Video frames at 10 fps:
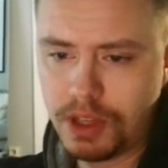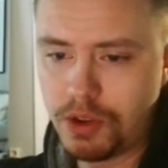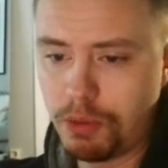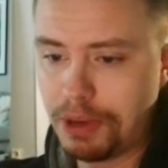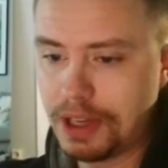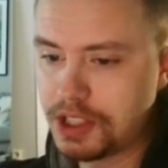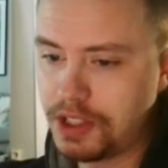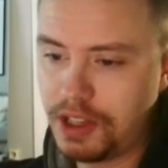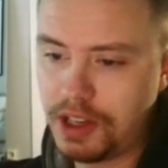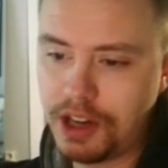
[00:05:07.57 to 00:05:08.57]

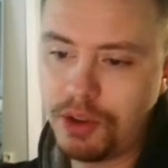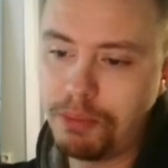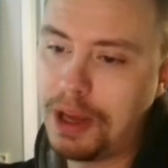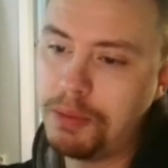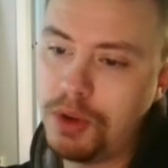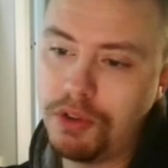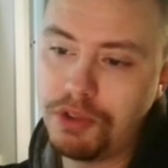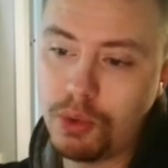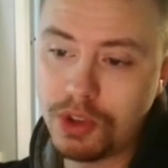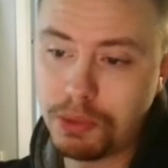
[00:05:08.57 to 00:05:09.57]
Complexity, I don't blame you if you want